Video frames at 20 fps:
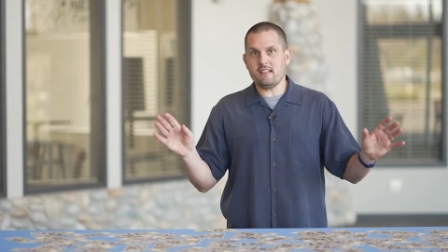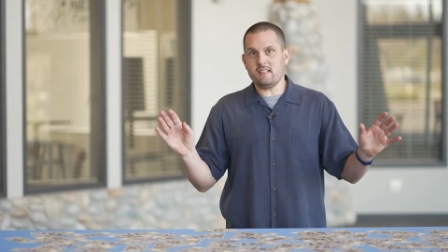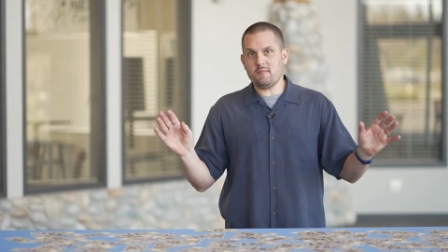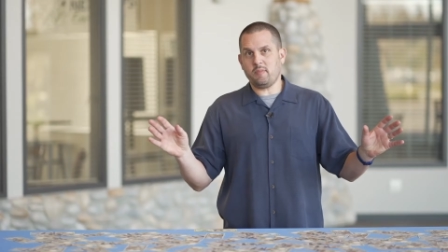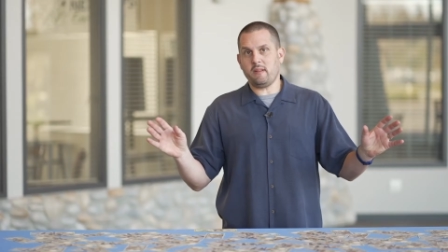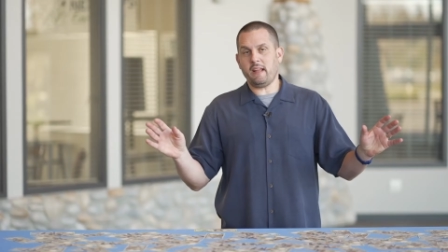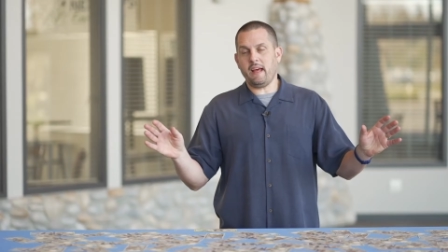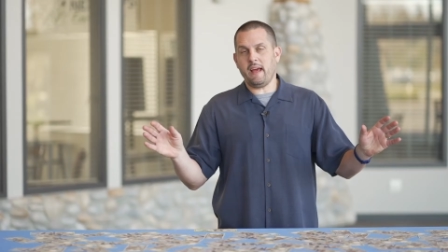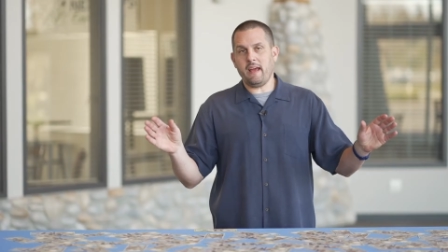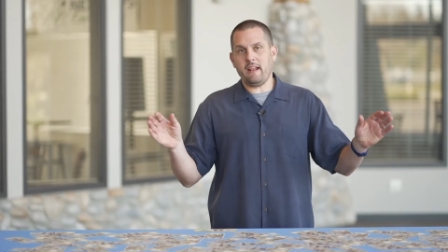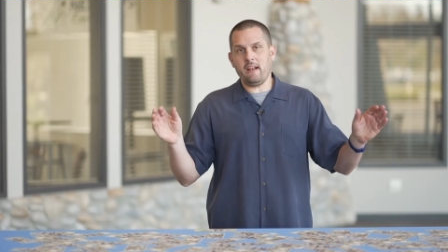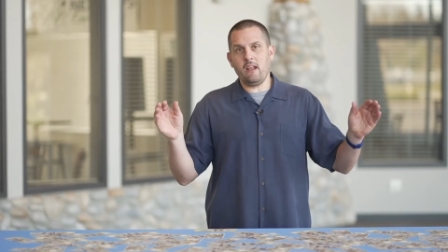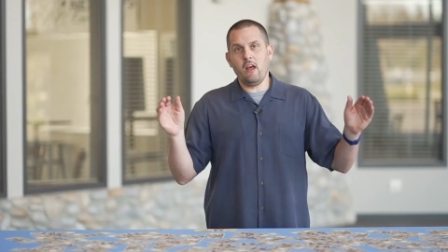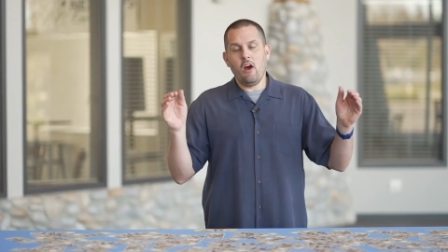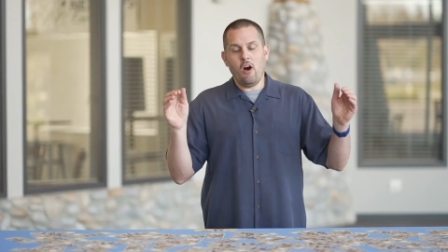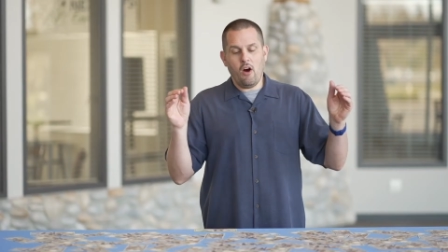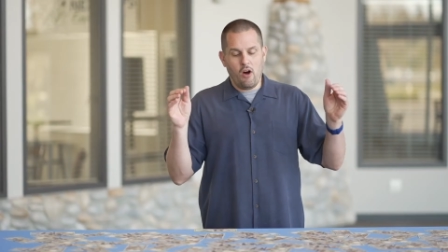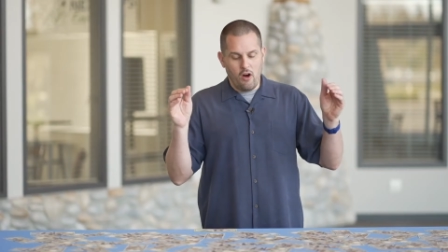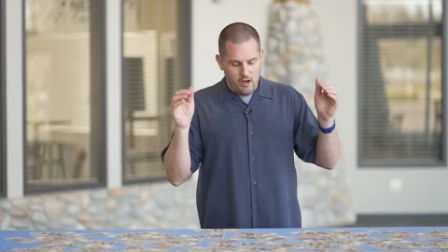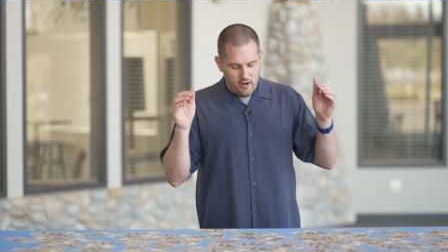plan
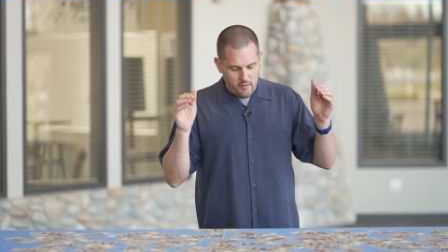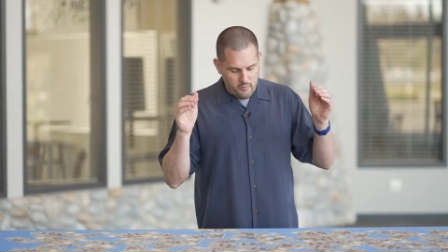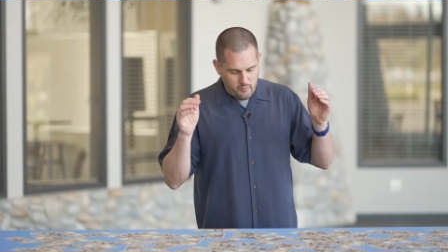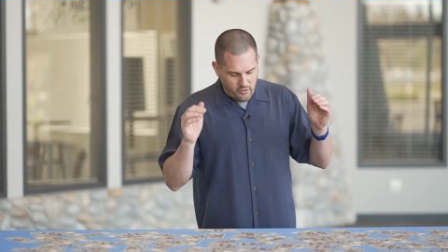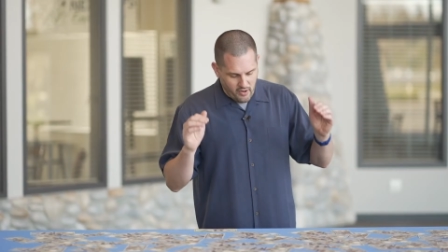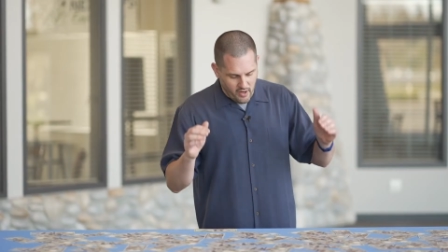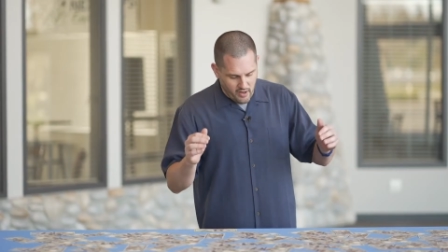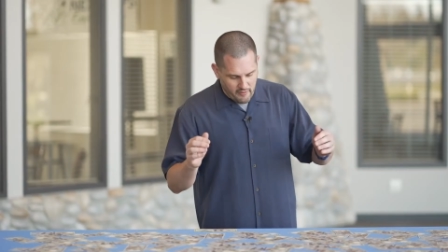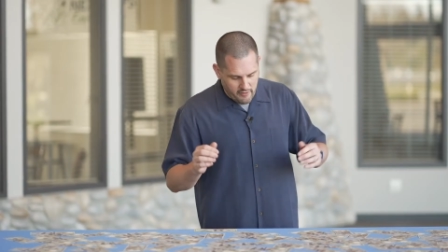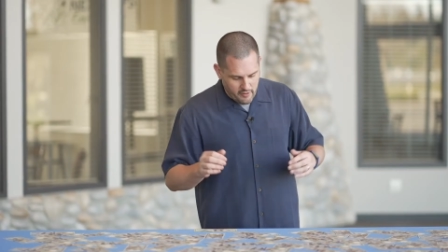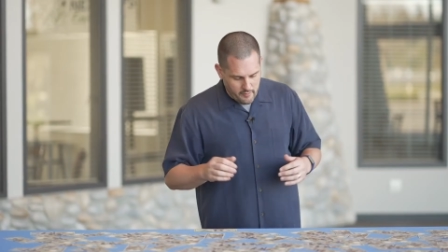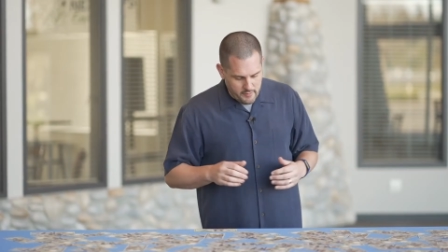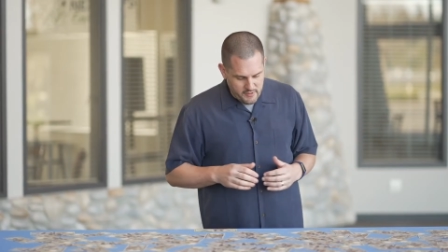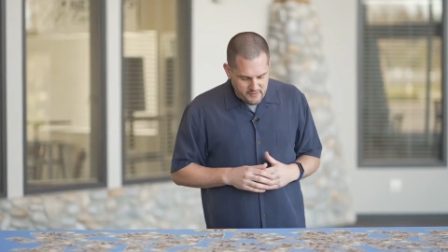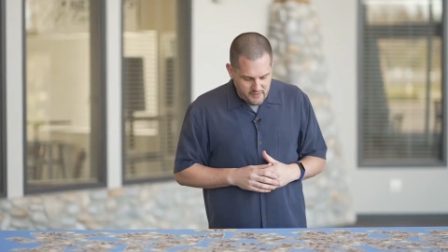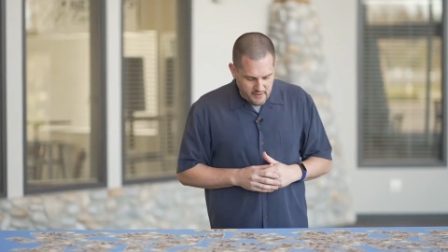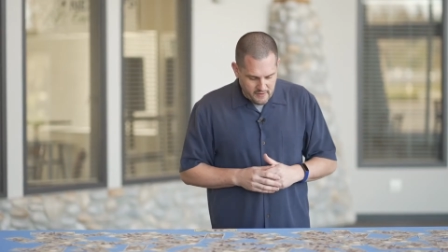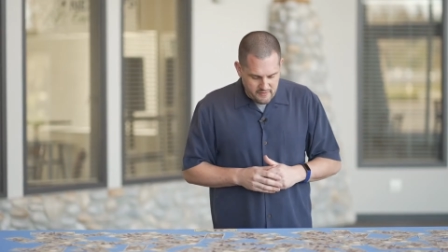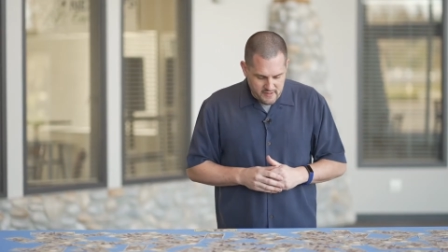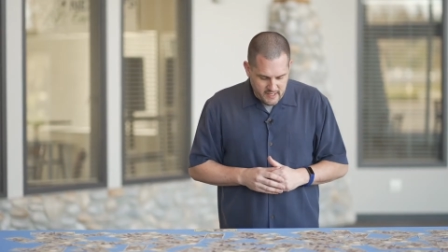on Proverbs
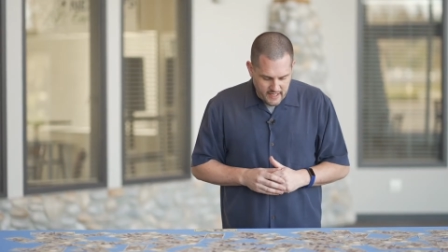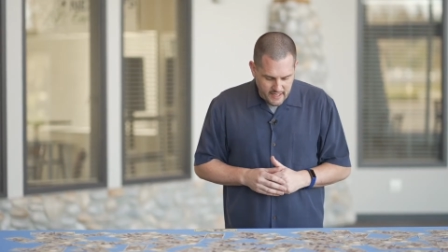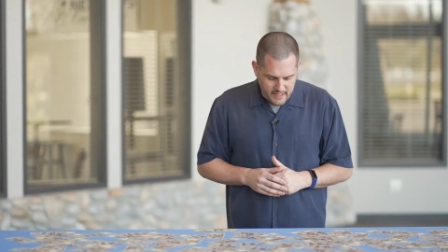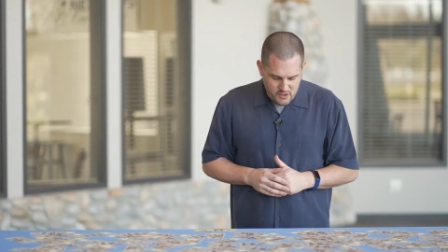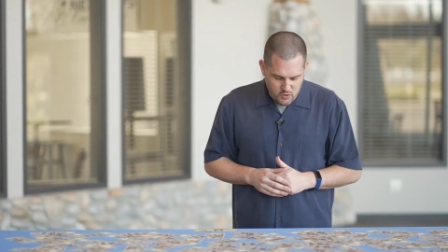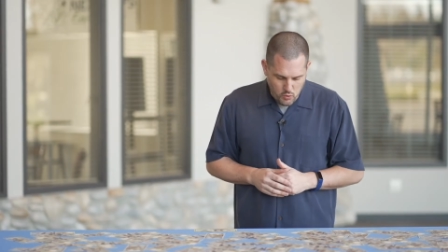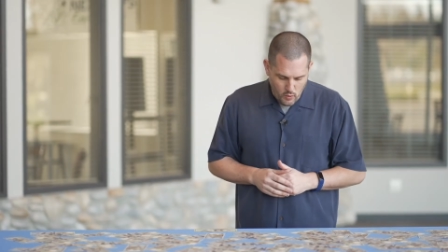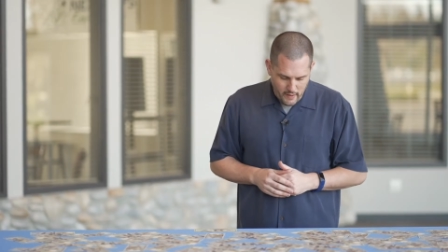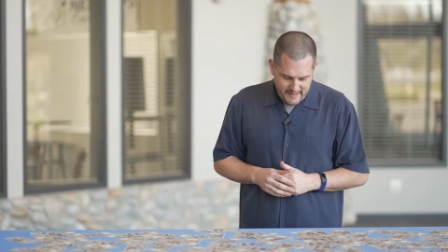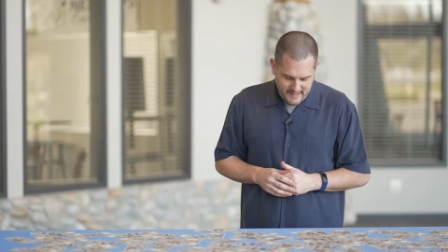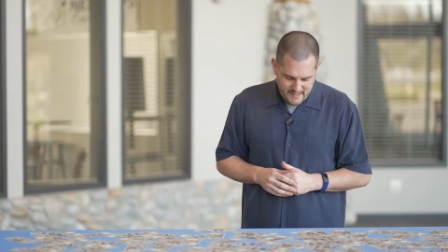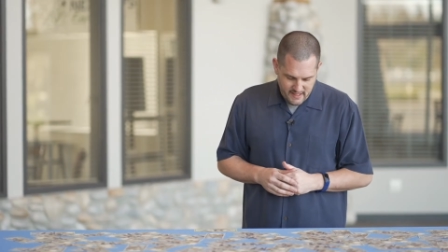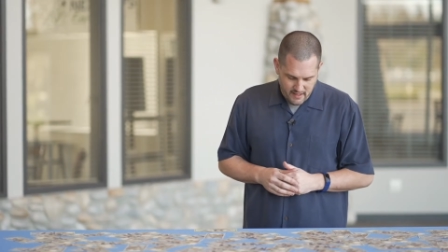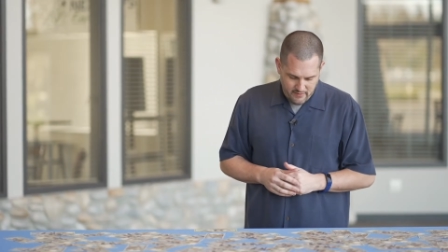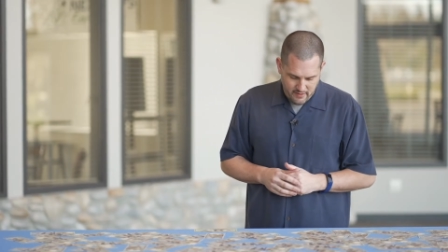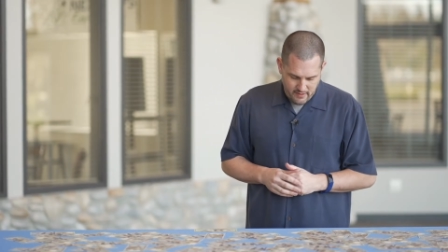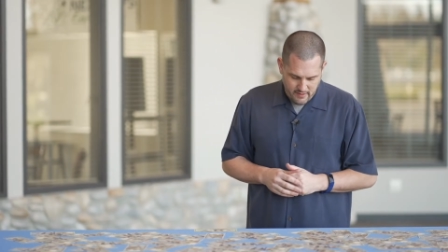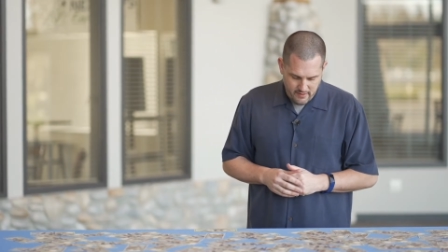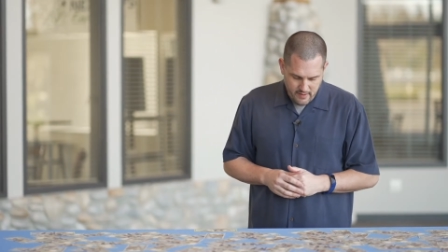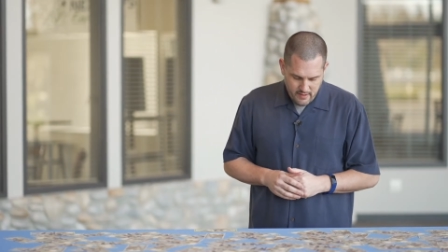15:27.